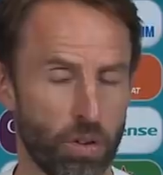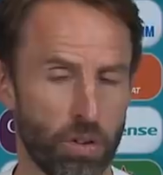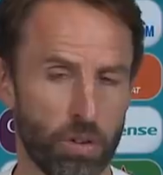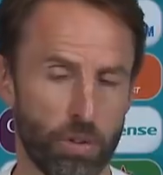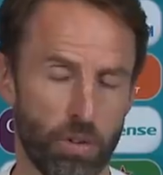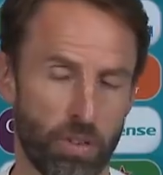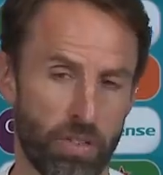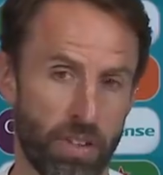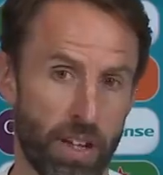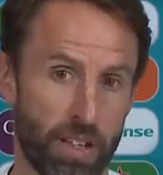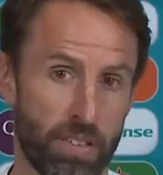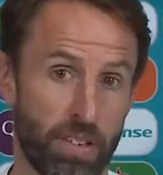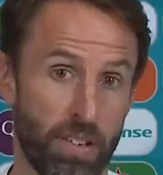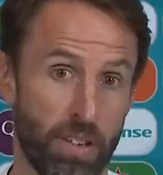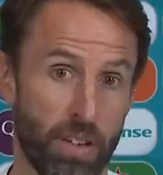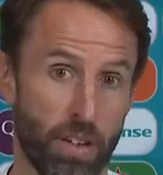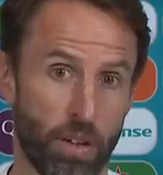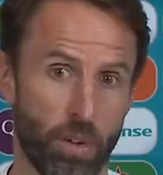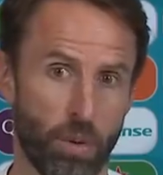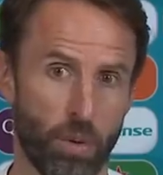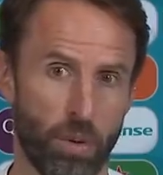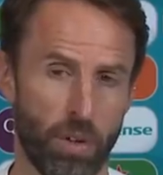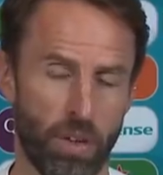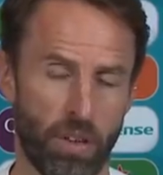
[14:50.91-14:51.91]
We've had to
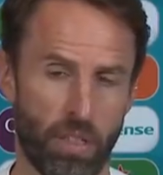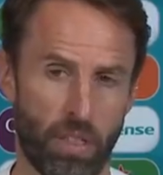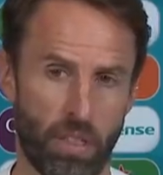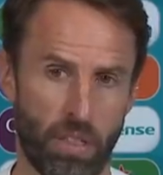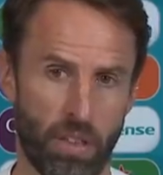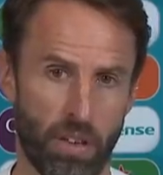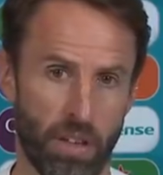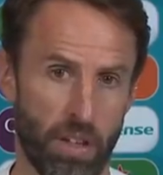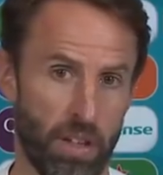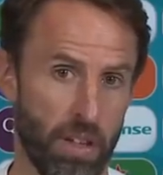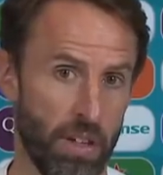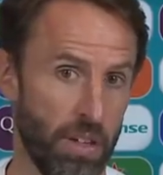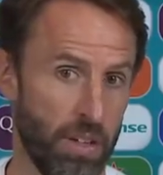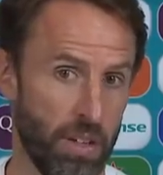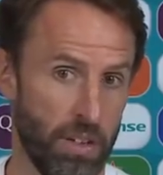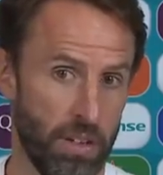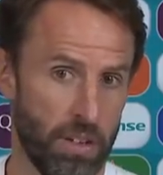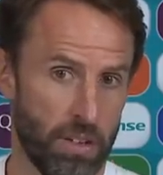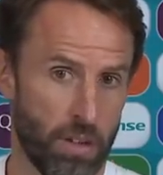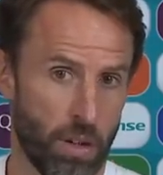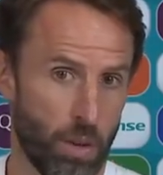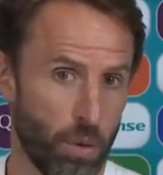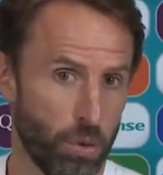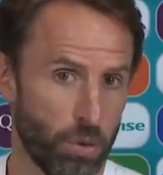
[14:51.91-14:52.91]
deal with
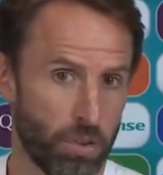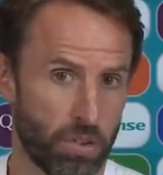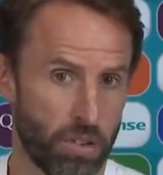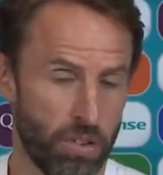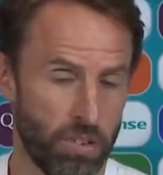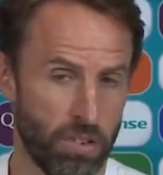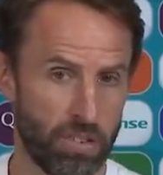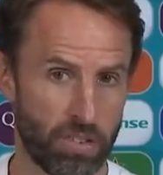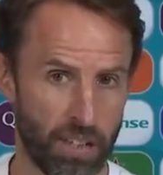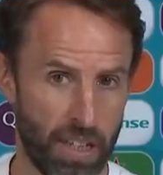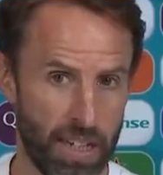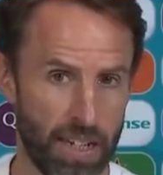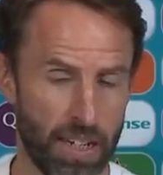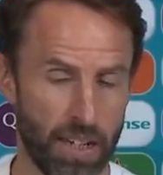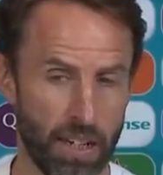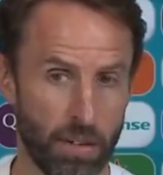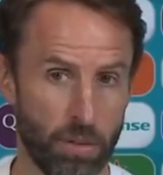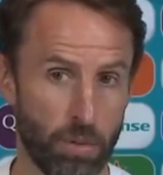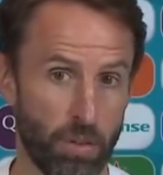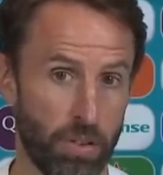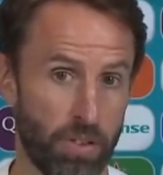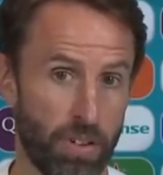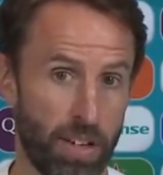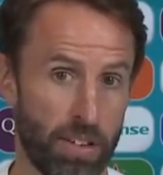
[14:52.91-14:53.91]
goals
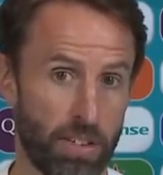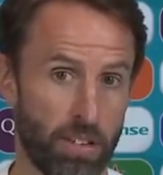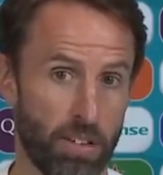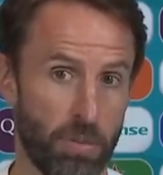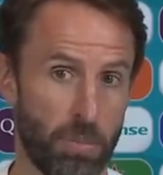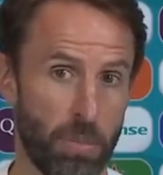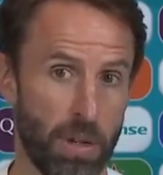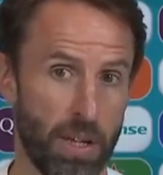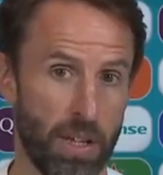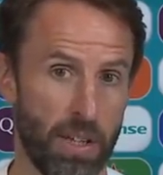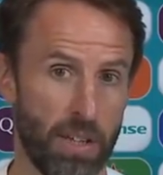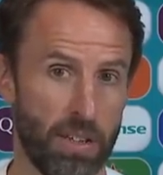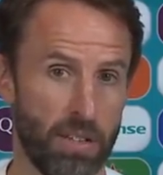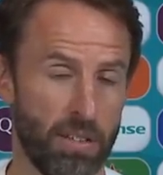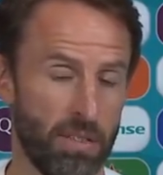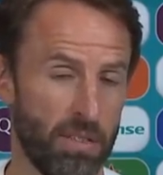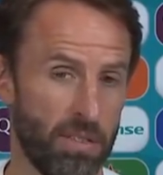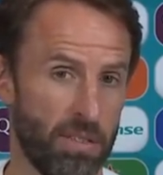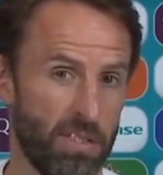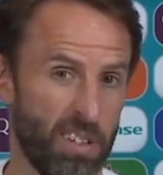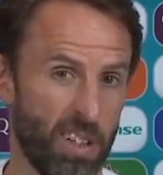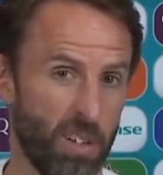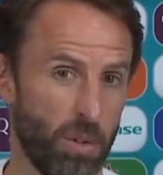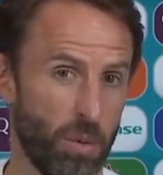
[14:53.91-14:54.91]
conceded. We've had to
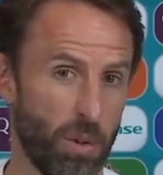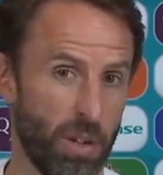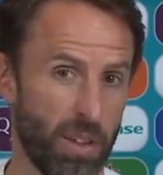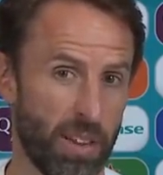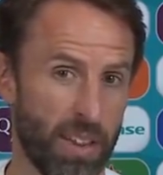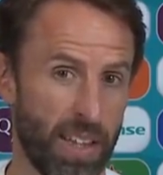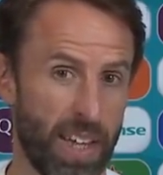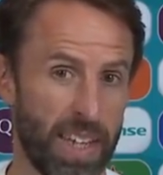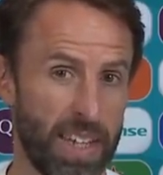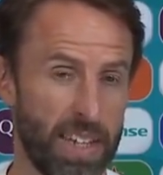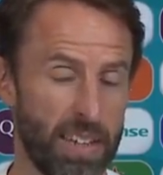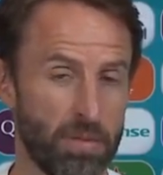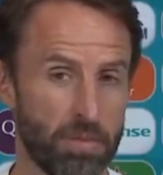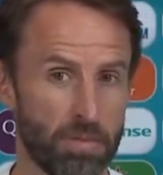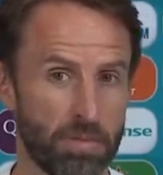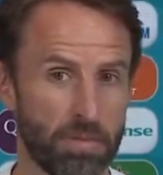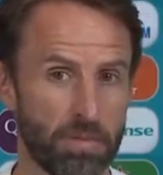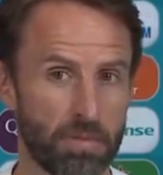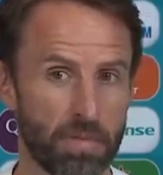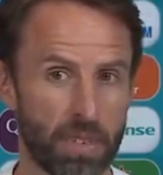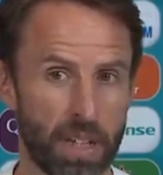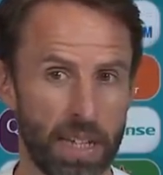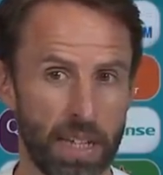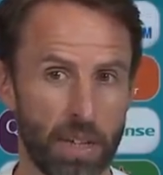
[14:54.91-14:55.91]
deal with late
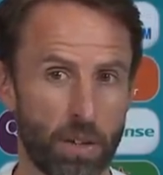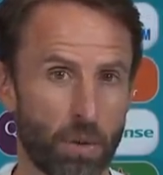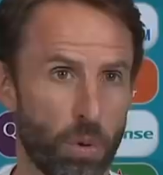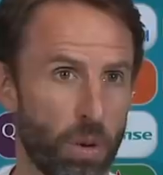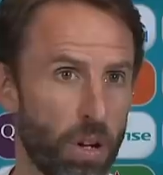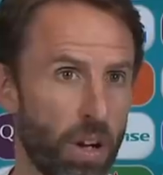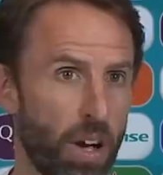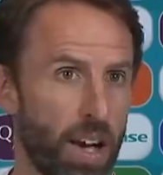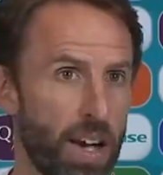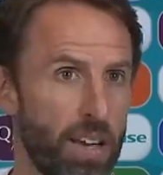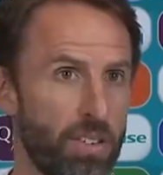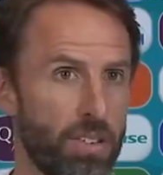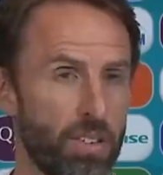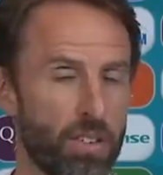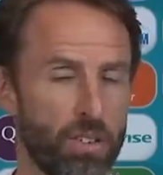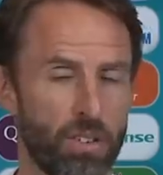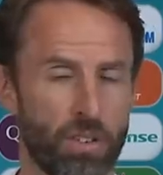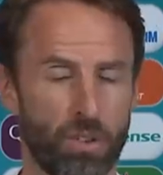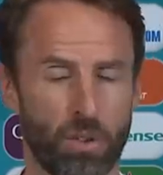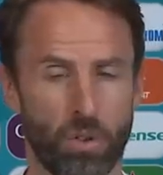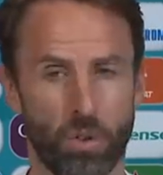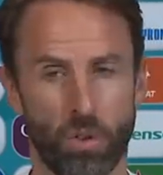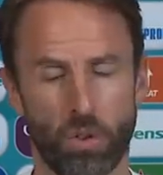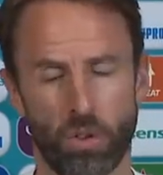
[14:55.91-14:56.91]

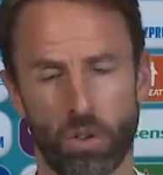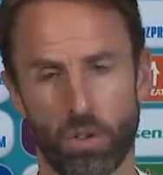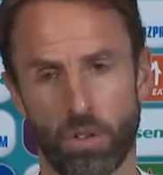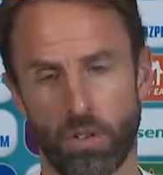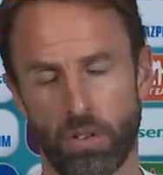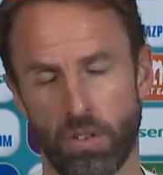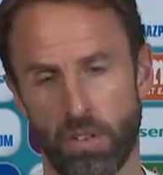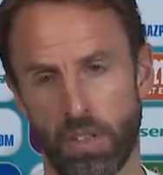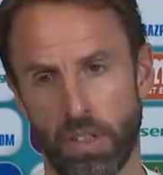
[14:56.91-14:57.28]
equalisers or